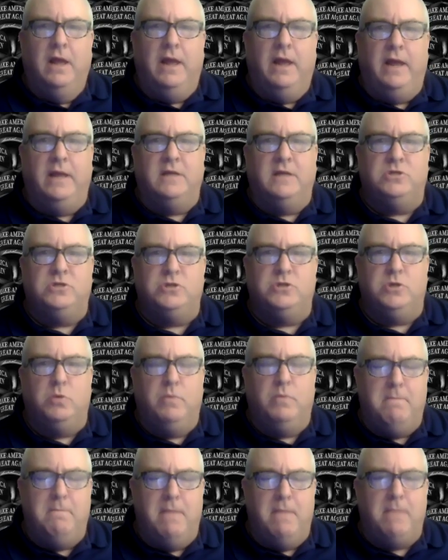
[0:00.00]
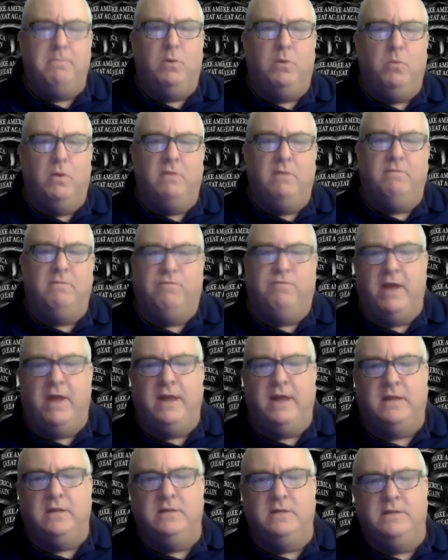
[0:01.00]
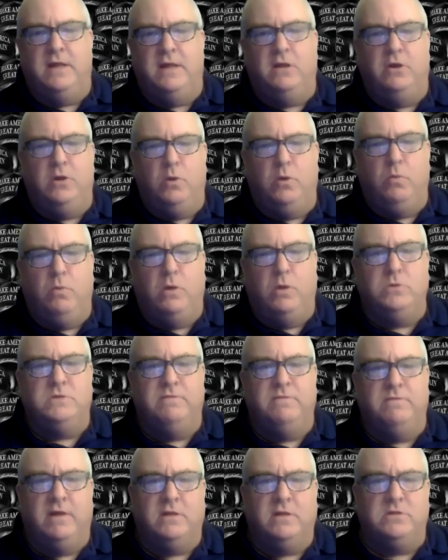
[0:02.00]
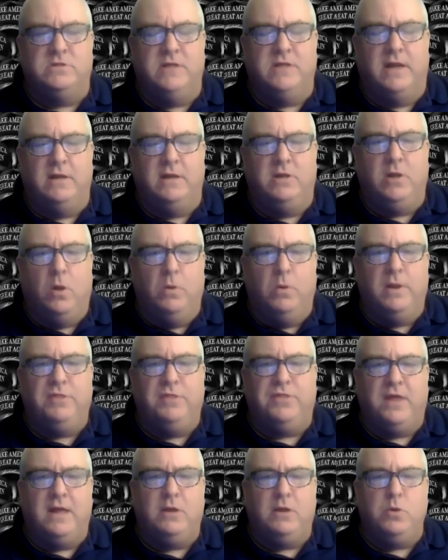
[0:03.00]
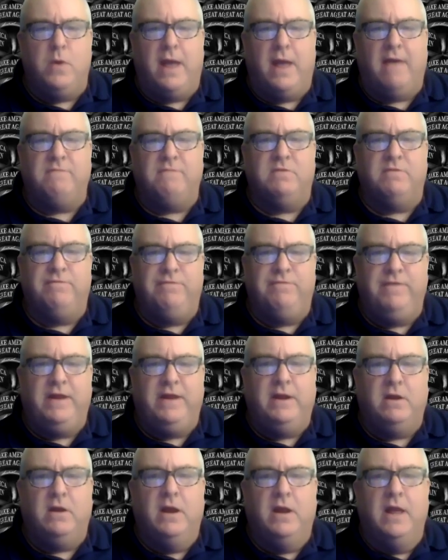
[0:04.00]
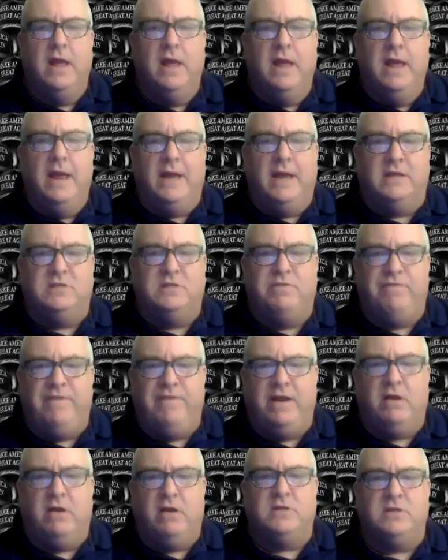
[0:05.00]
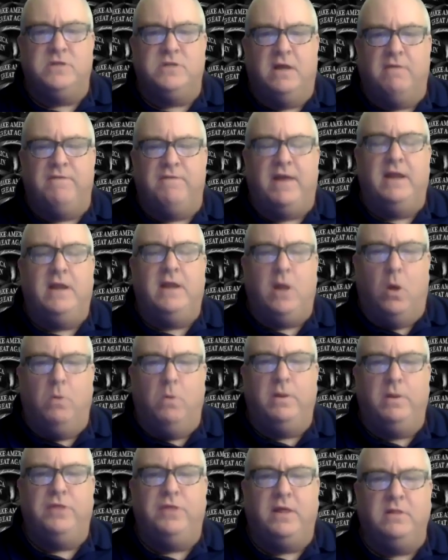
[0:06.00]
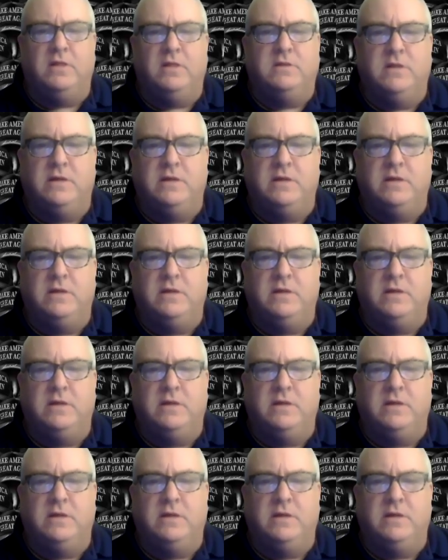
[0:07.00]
is to remember what Franklin Delano Roosevelt said. The only thing you have to fear is fear itself. And the only thing that the